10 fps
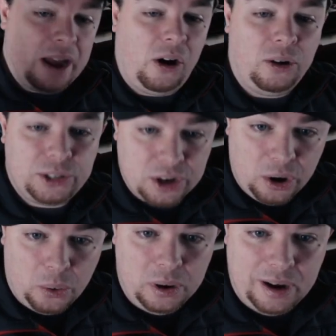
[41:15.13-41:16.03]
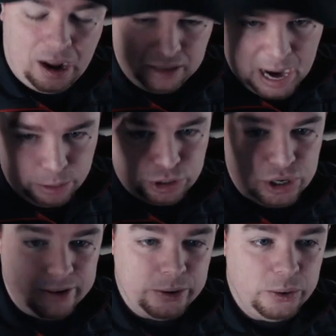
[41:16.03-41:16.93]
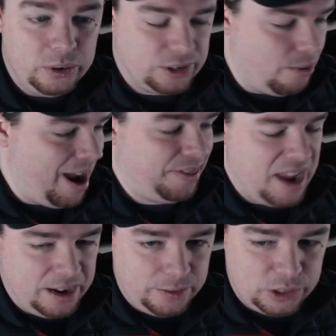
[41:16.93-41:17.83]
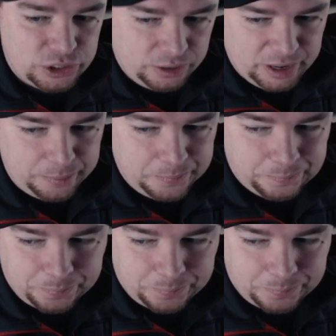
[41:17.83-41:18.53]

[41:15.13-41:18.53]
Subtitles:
it also allows you, so at the end of the survey,